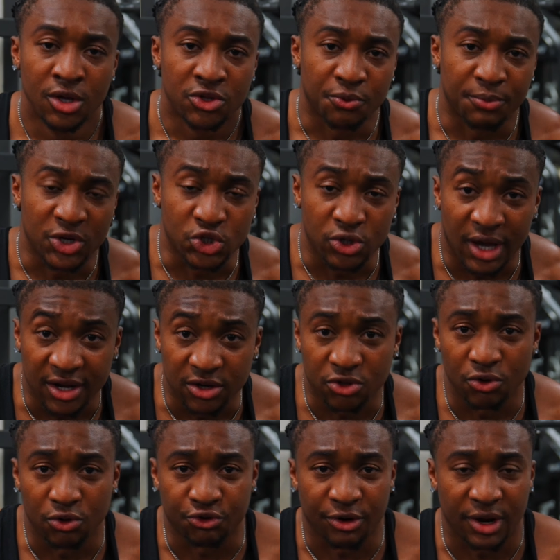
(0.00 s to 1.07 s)
So make sure you add it
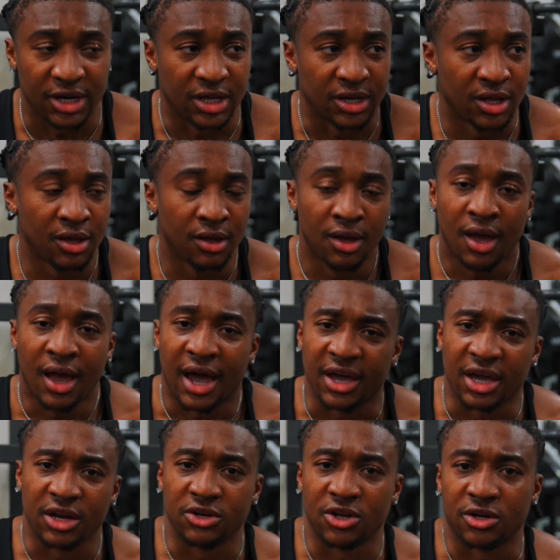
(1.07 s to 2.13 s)
to your training and
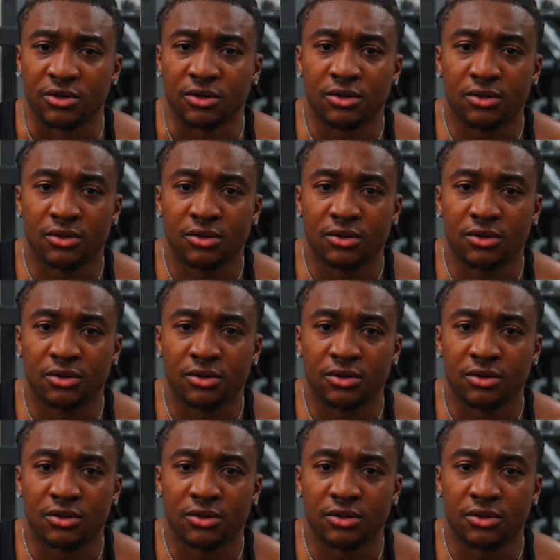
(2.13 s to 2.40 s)
get it done.